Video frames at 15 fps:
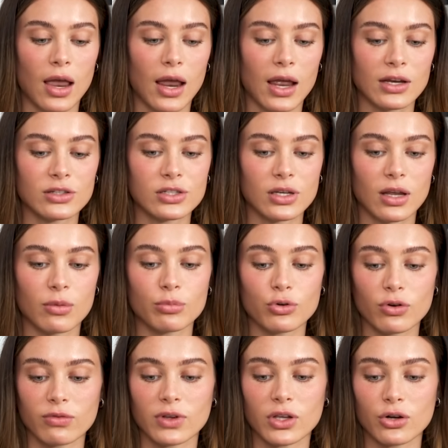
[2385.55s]
and
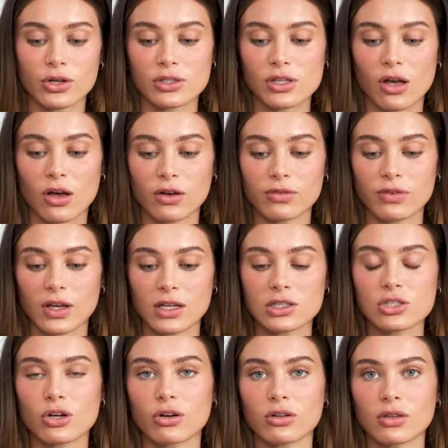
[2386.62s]
improving yourself
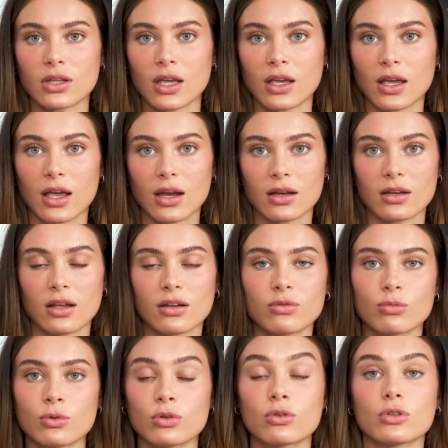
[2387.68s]
internally, and it
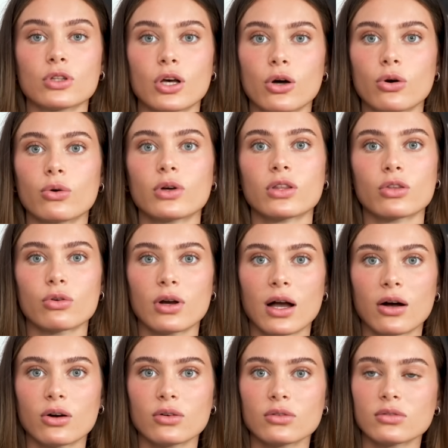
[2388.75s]
will glow
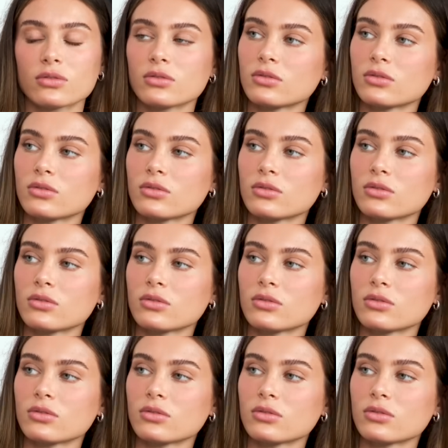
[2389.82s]
throughout.